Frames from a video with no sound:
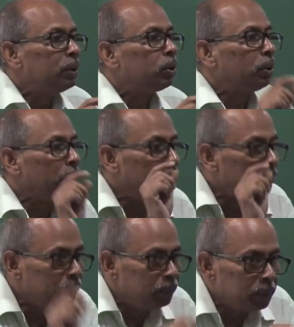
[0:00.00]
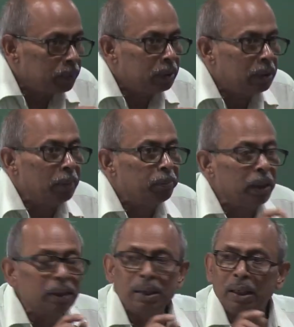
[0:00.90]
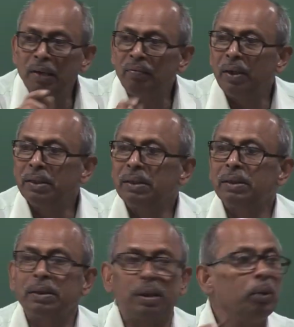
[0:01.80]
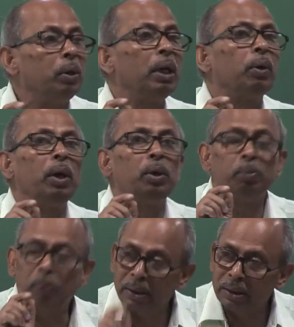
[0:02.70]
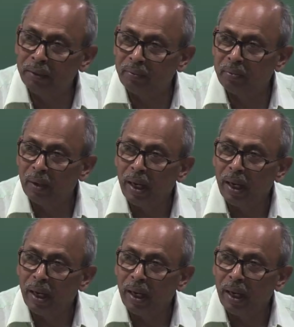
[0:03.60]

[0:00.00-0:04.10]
So, the temperature difference you require to perceive